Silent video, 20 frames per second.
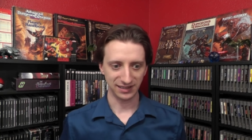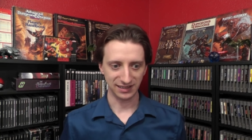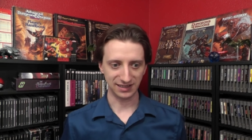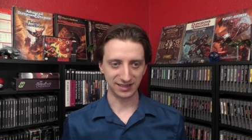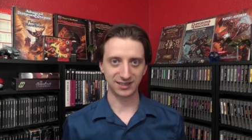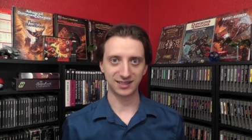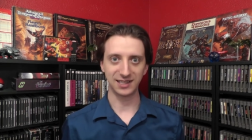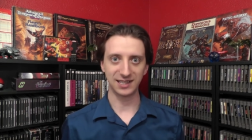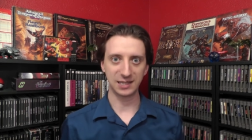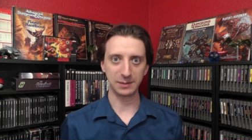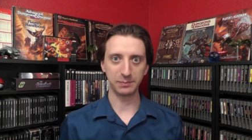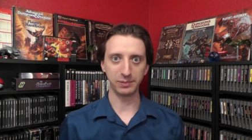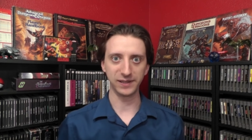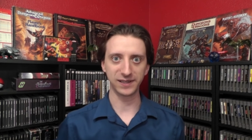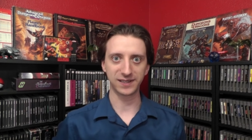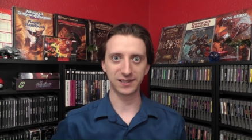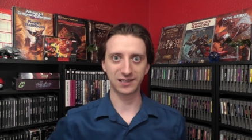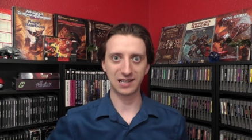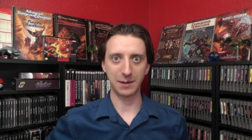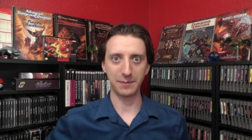sees the
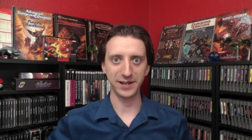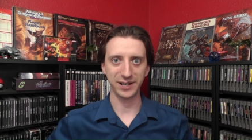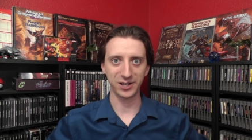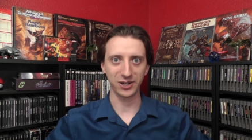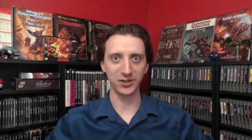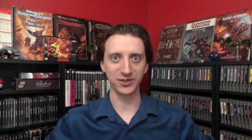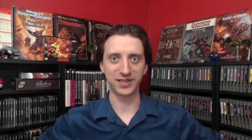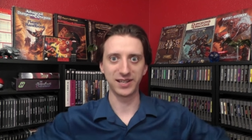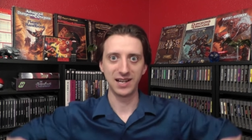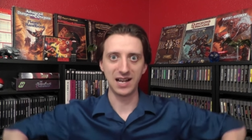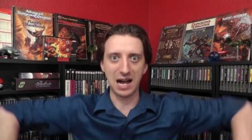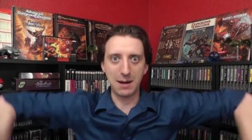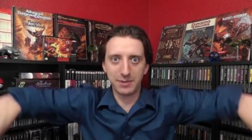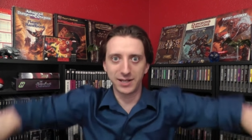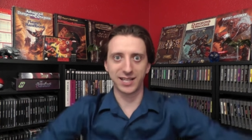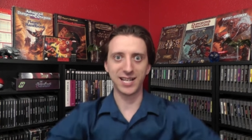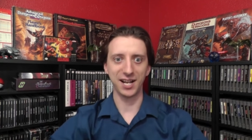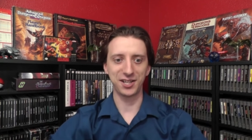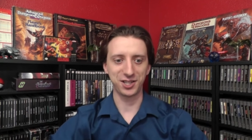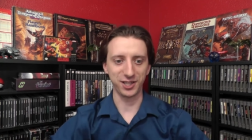ballista coming and goes, I'm
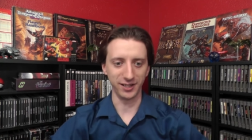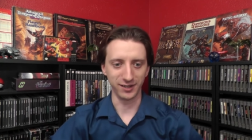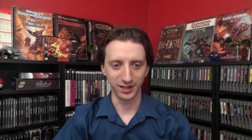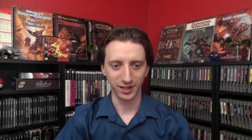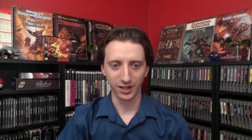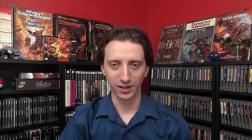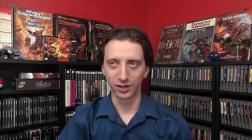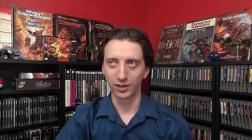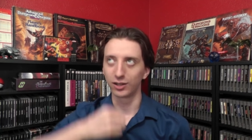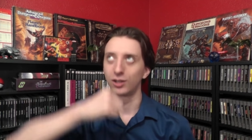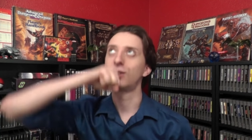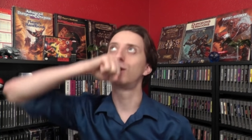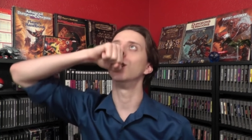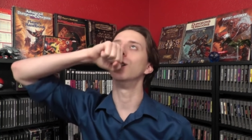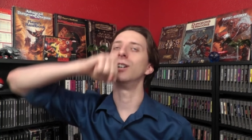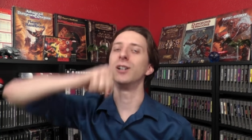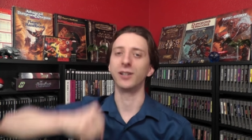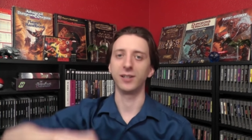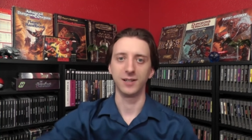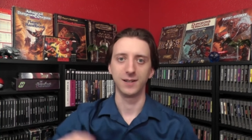gonna catch it.
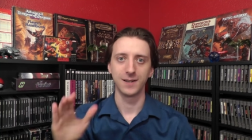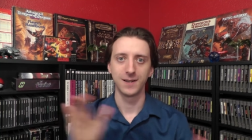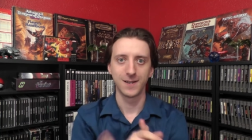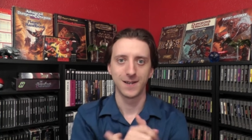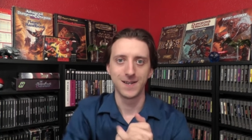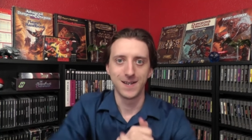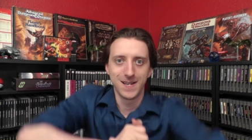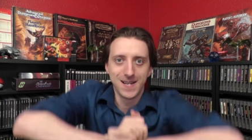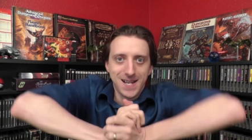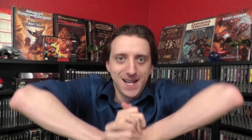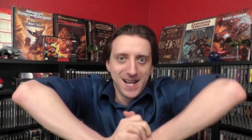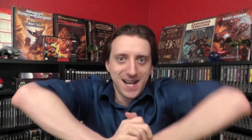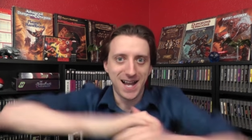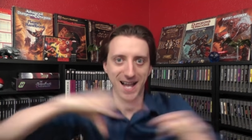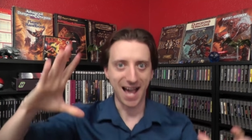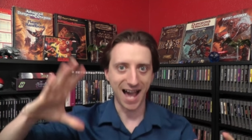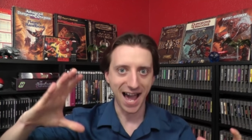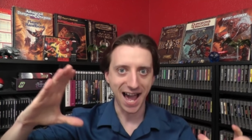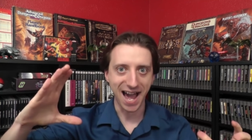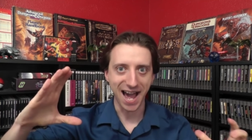Glug.
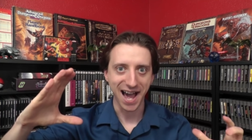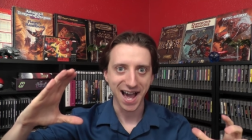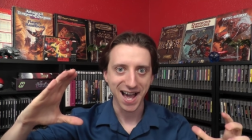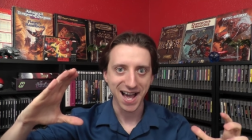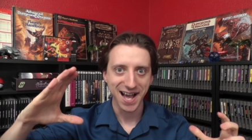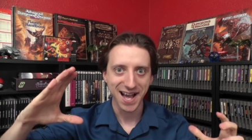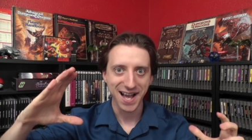Ha!